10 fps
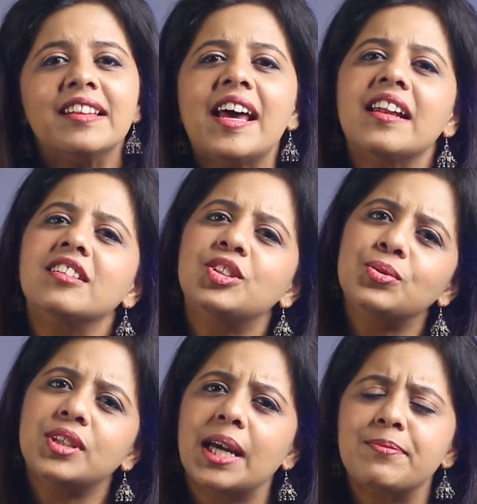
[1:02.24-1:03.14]
There are
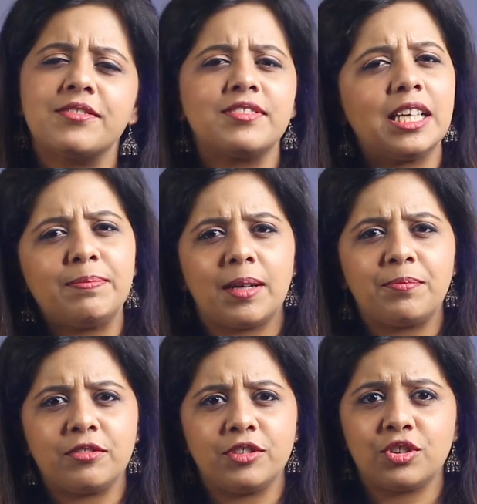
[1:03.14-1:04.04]
two types of sleep
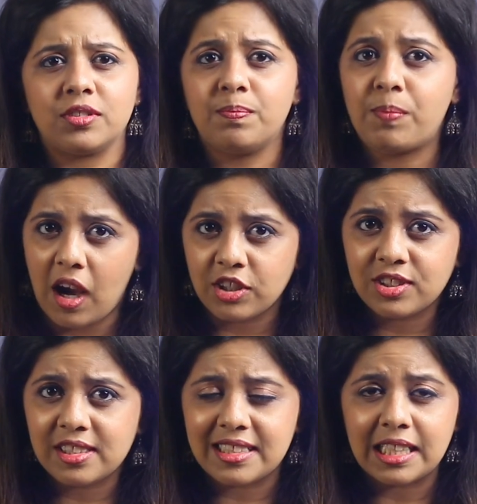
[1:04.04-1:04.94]
deprivation.
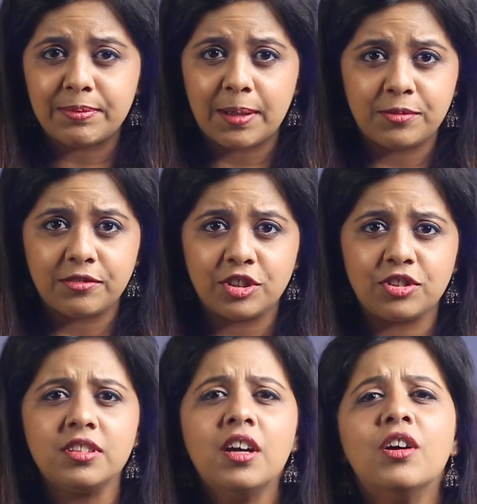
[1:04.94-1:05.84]
Partial sleep
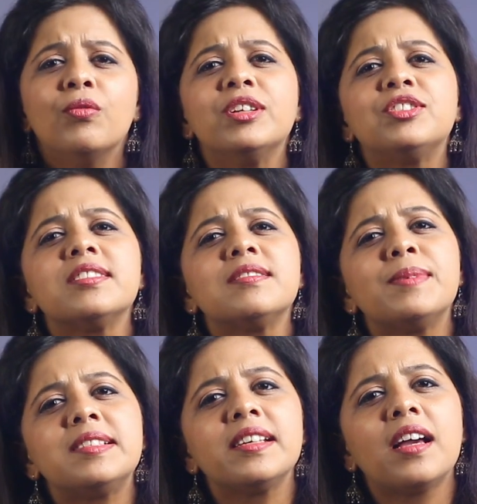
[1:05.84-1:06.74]
deprivation, which is
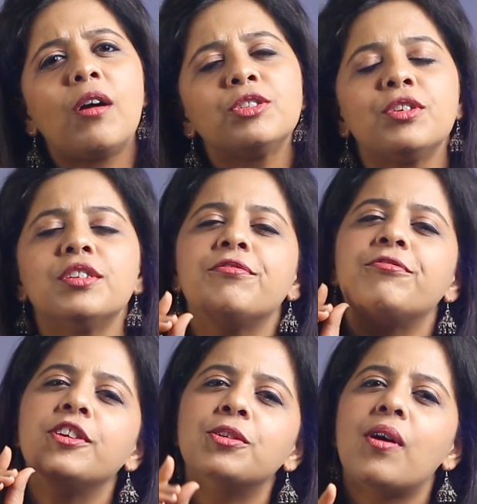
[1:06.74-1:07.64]
missing out on a
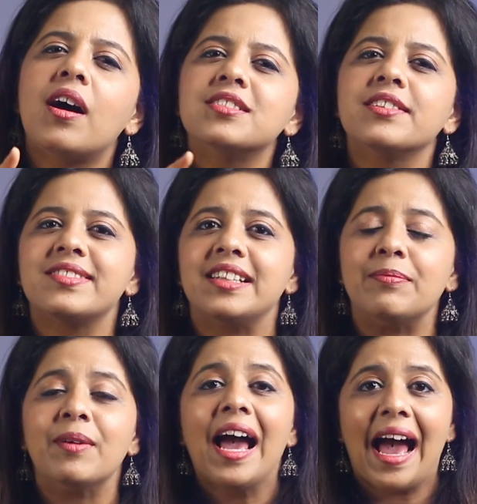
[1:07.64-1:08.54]
few hours of
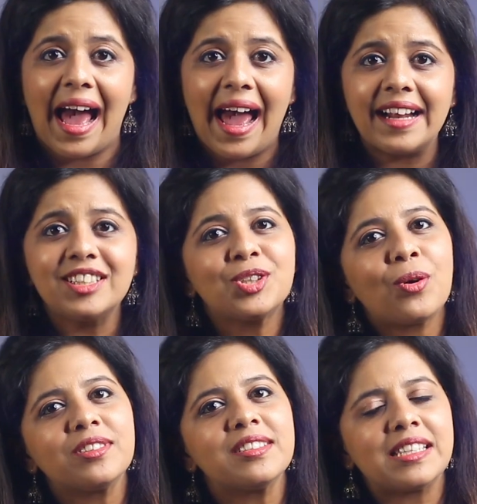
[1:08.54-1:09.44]
sleep and
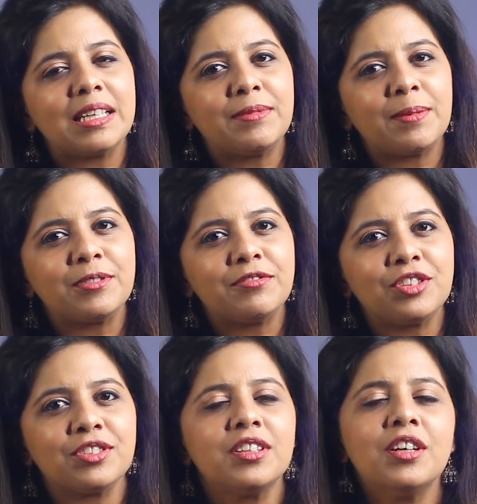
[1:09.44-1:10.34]
total sleep
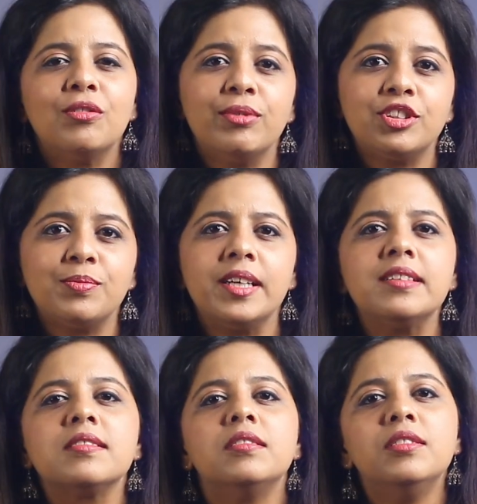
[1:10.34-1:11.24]
deprivation, which
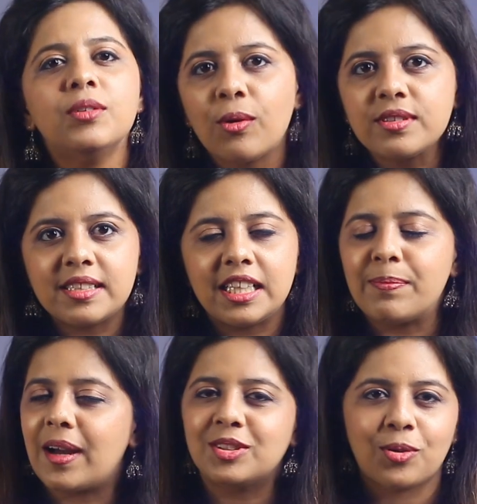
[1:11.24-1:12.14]
means no
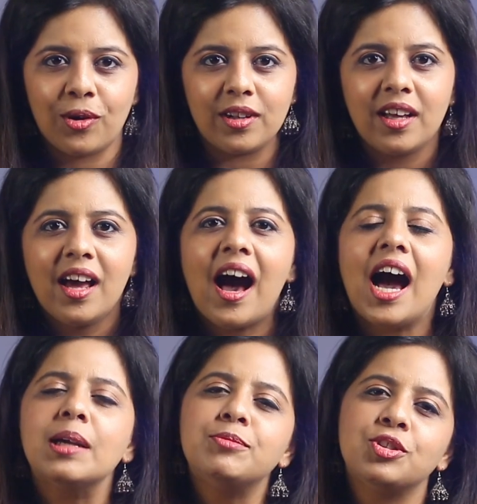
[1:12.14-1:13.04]
sleep at all.
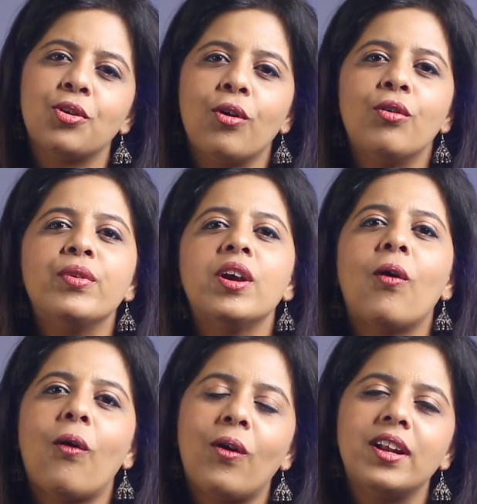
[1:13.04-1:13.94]
I'm sure we
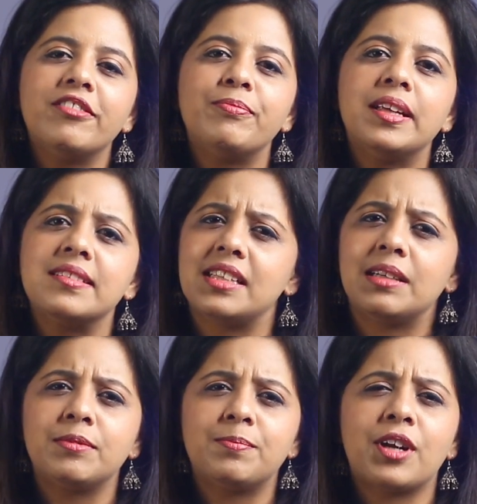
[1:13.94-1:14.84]
all have been
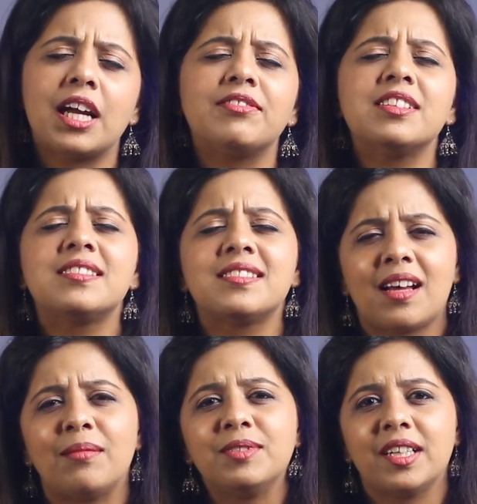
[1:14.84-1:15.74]
sleep deprived at
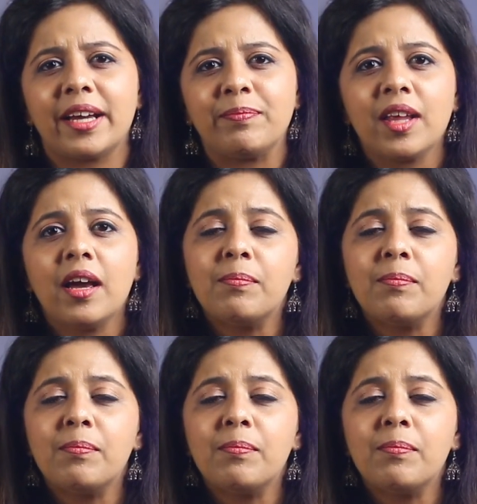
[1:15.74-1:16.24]
some time.